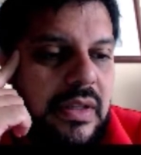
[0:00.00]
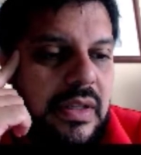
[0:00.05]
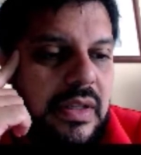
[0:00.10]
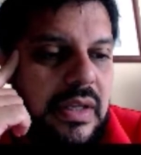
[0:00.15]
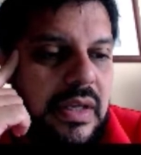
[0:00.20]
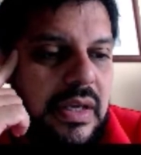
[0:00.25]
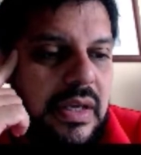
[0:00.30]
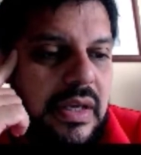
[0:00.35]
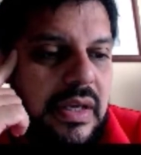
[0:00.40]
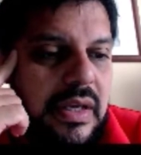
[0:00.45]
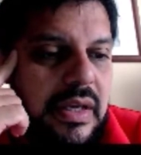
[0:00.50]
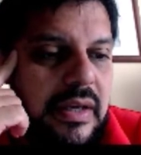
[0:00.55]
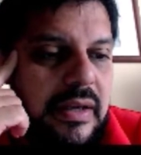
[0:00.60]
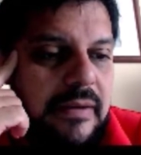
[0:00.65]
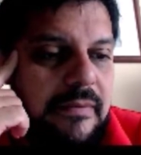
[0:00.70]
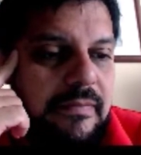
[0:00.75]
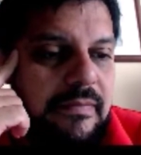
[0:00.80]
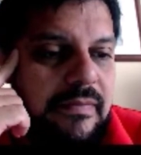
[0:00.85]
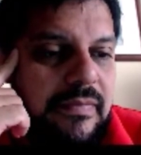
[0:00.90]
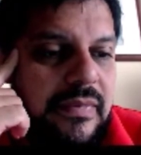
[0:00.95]

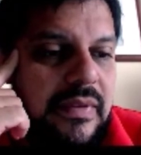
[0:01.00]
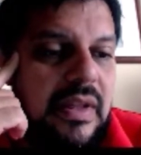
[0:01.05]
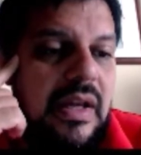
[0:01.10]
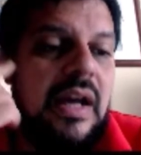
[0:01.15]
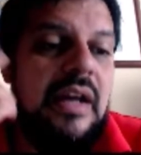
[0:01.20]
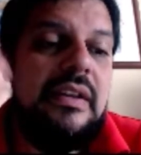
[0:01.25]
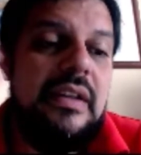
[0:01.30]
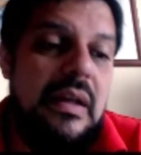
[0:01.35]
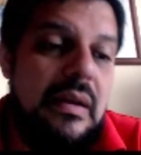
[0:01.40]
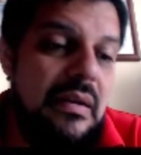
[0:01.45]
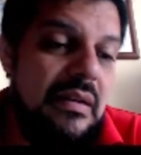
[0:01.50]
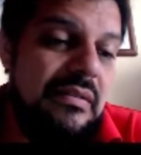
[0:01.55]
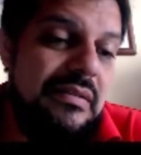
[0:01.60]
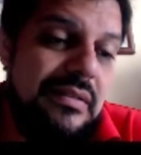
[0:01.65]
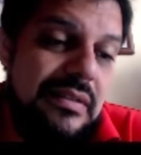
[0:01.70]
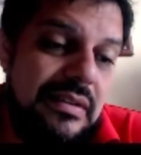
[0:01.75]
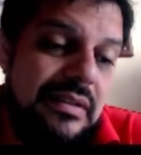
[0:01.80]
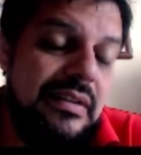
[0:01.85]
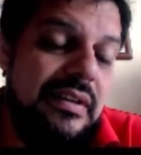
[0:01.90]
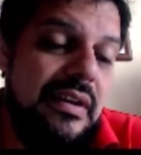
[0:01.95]
And
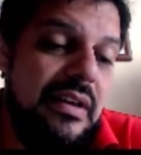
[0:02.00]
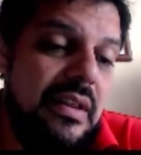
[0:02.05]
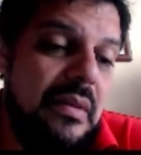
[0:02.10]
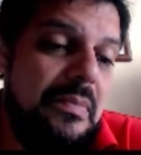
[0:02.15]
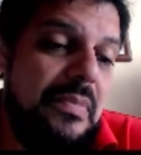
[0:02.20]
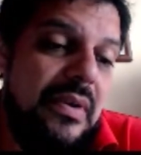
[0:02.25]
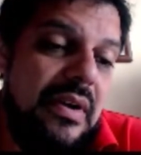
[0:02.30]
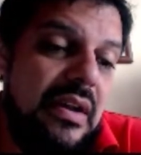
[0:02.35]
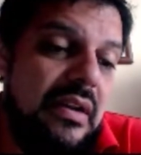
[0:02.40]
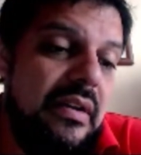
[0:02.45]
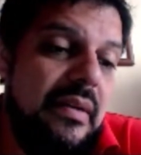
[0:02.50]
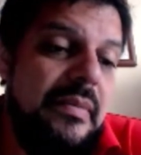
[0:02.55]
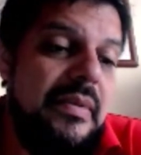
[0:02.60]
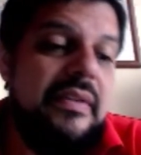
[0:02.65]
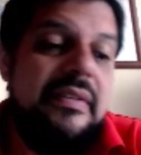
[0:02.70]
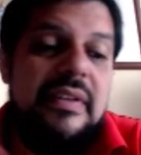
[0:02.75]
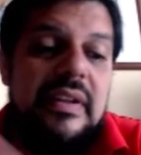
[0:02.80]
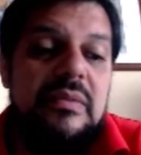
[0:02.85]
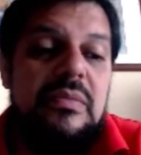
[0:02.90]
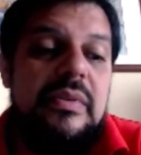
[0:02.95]
the other problem is
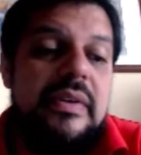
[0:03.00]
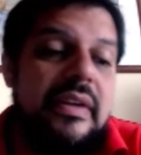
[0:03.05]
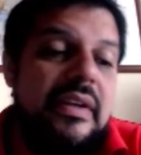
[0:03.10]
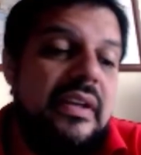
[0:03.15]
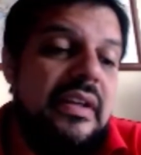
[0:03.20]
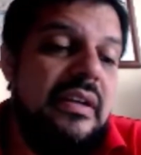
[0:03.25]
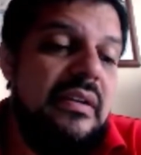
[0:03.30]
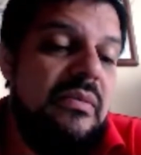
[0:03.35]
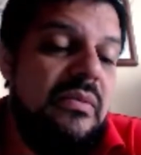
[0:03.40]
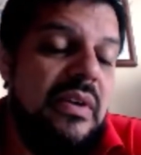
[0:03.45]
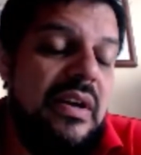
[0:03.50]
that we